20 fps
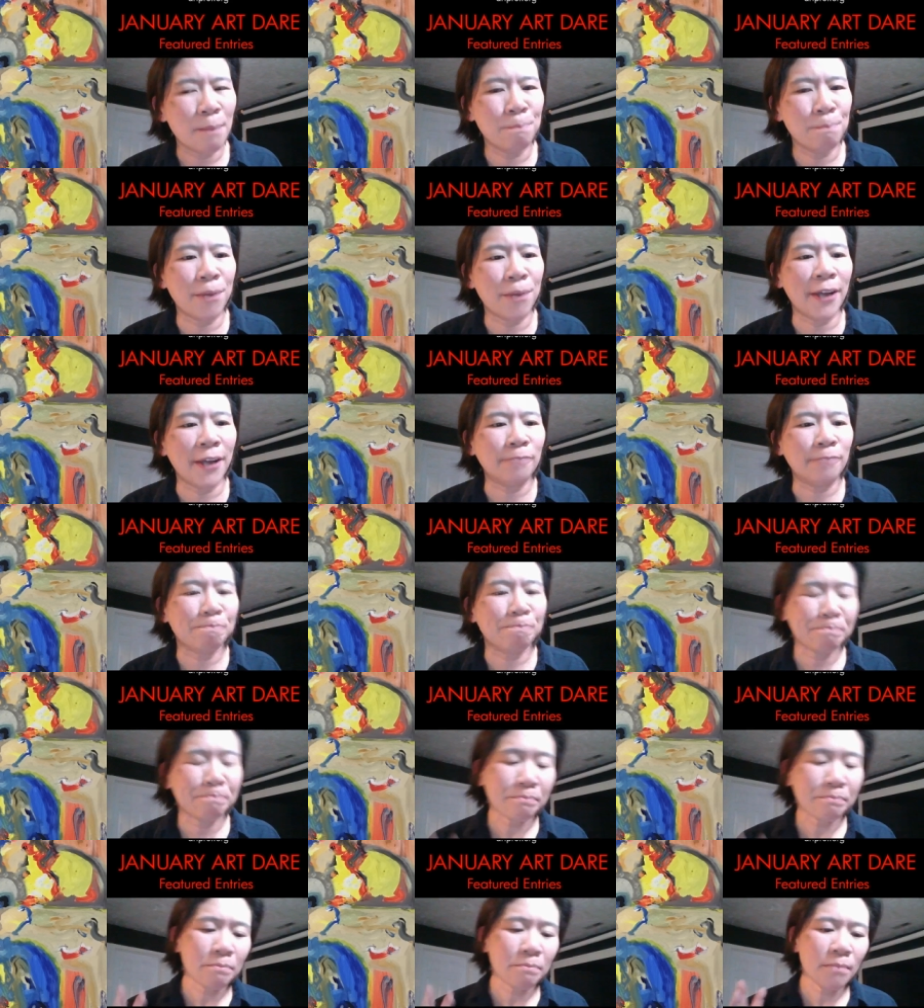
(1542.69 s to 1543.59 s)
But
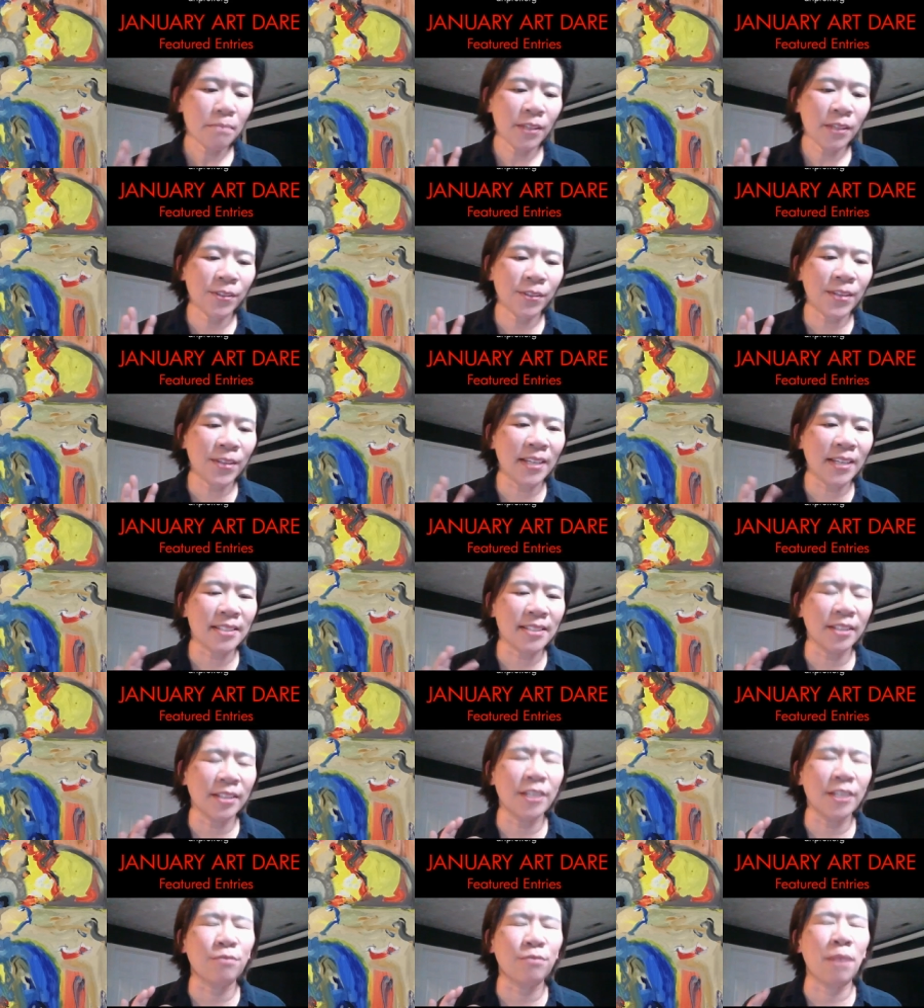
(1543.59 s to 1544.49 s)
the thing is, I
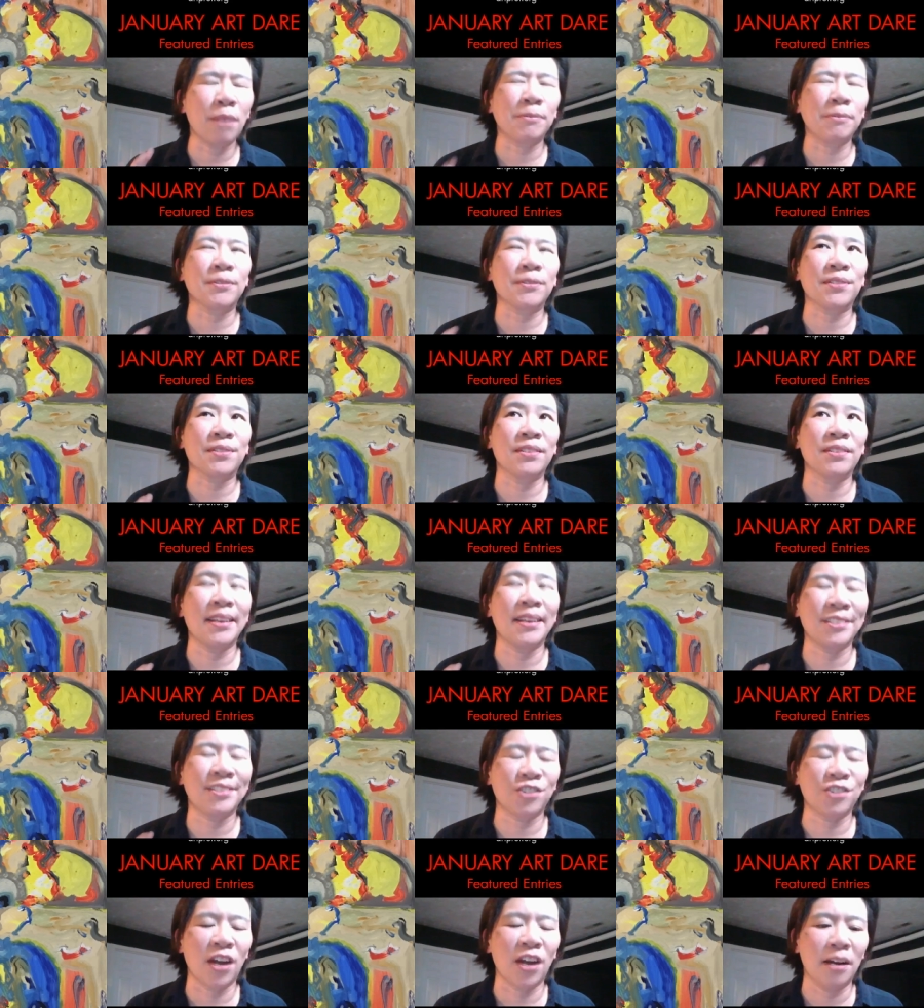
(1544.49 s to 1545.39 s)
think Robert does a
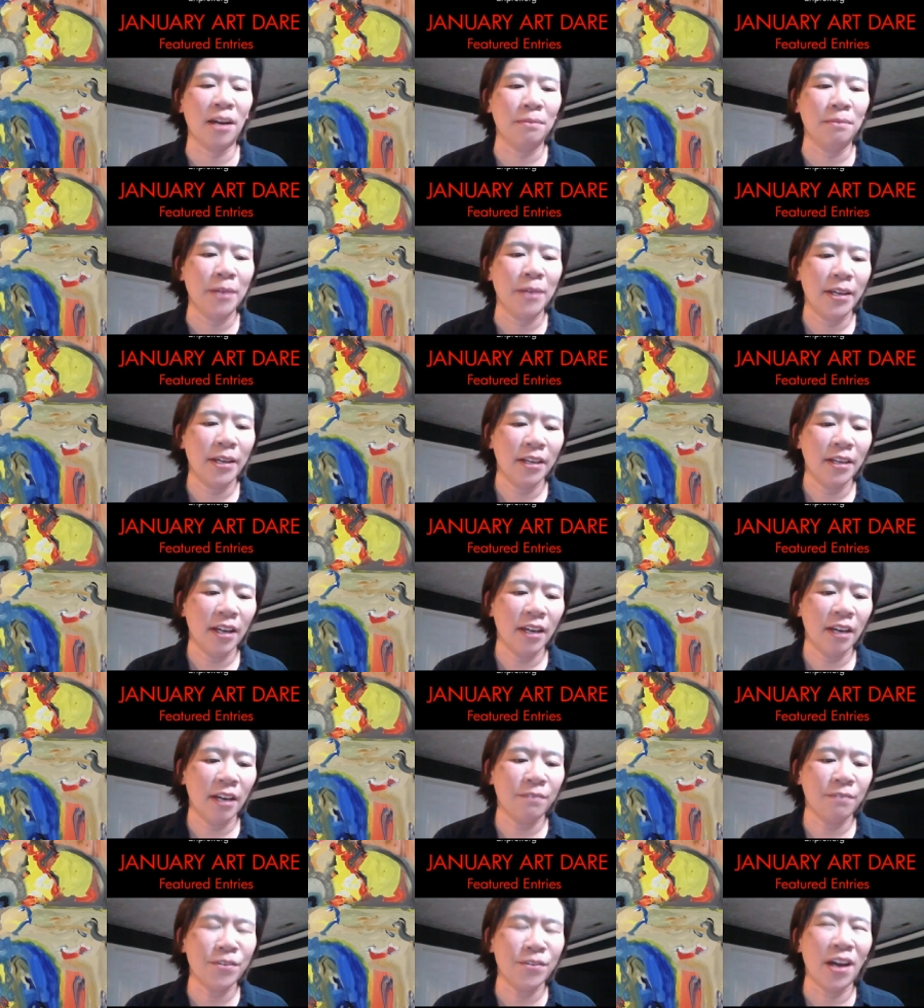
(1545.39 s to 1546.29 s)
nice job
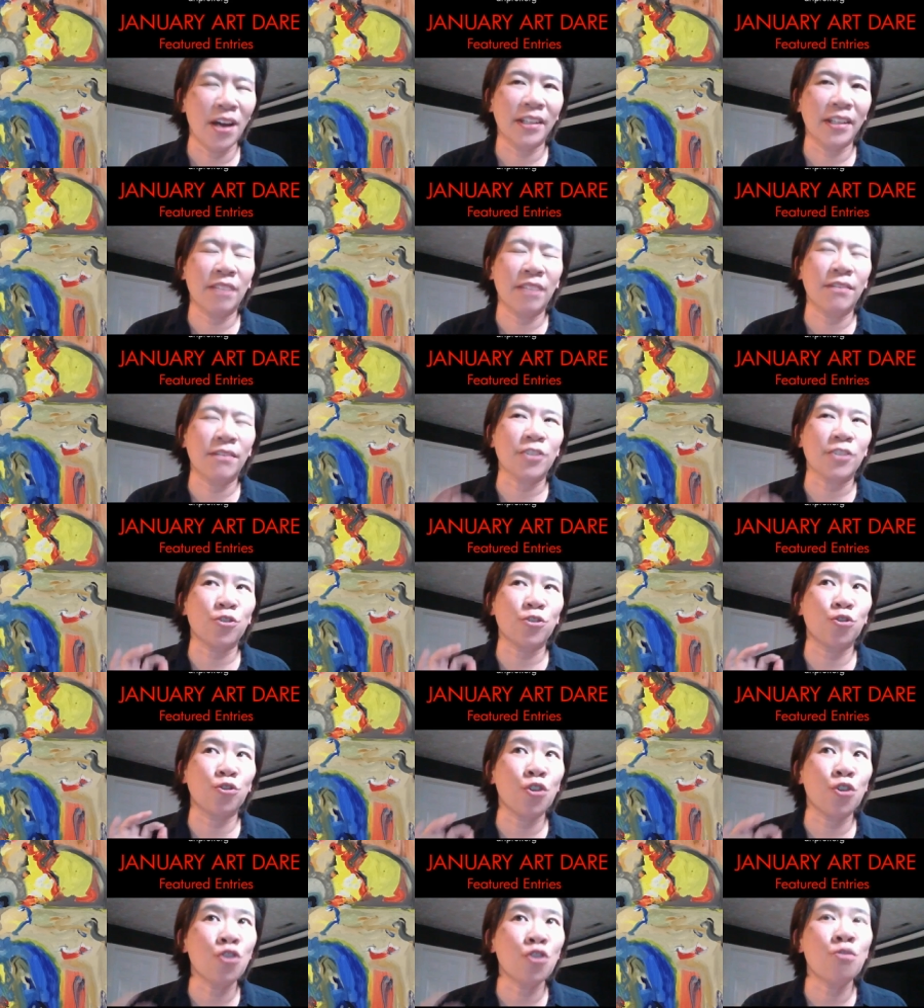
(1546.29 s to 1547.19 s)
of not giving us
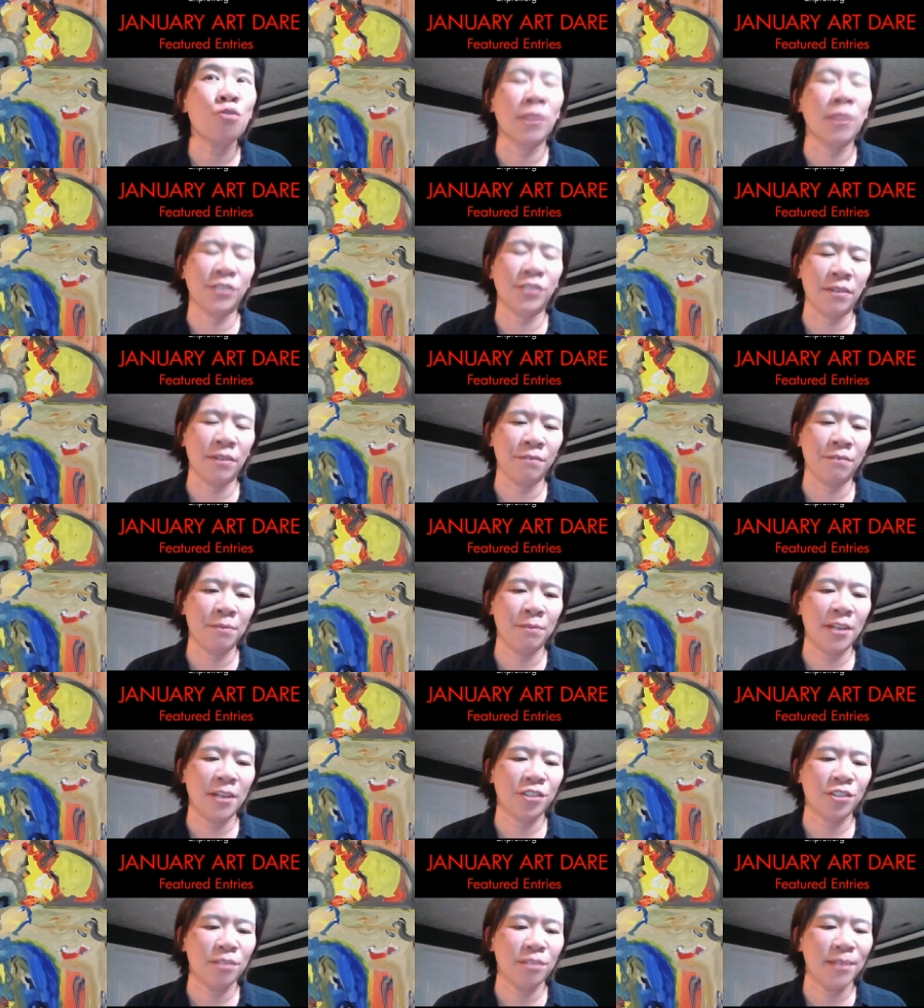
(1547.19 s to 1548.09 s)
too much
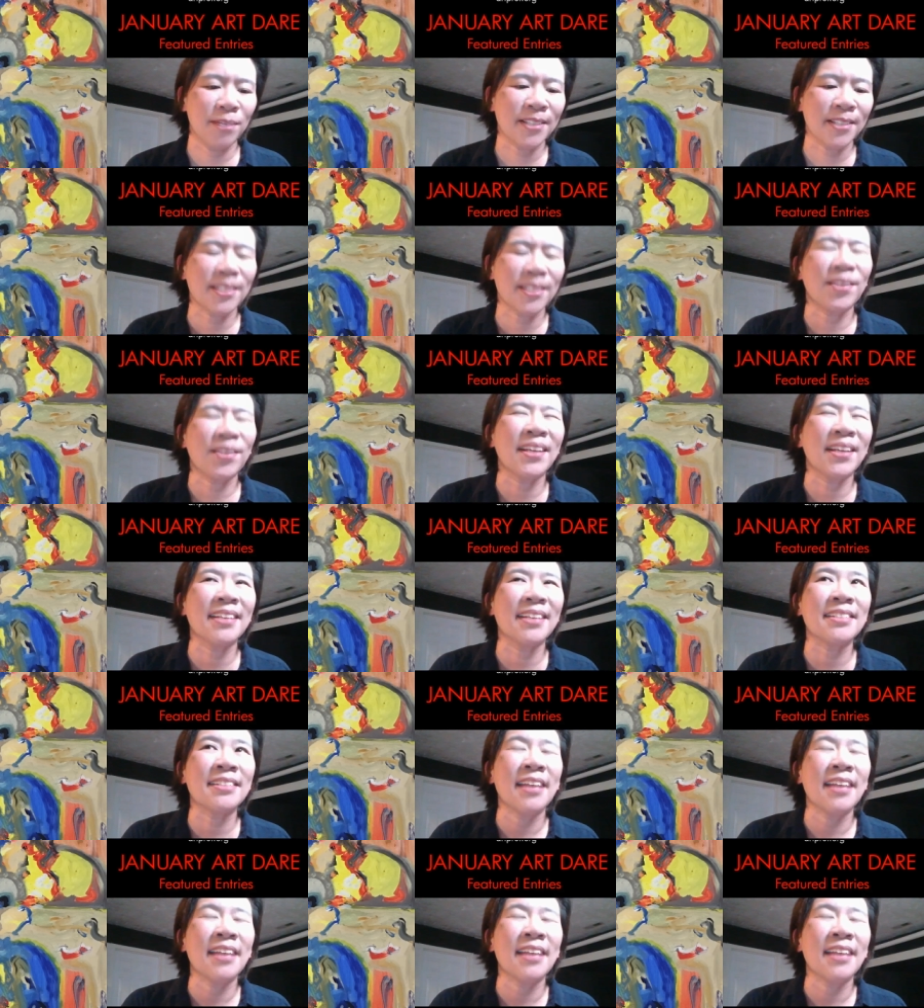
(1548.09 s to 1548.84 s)
information because the thing is,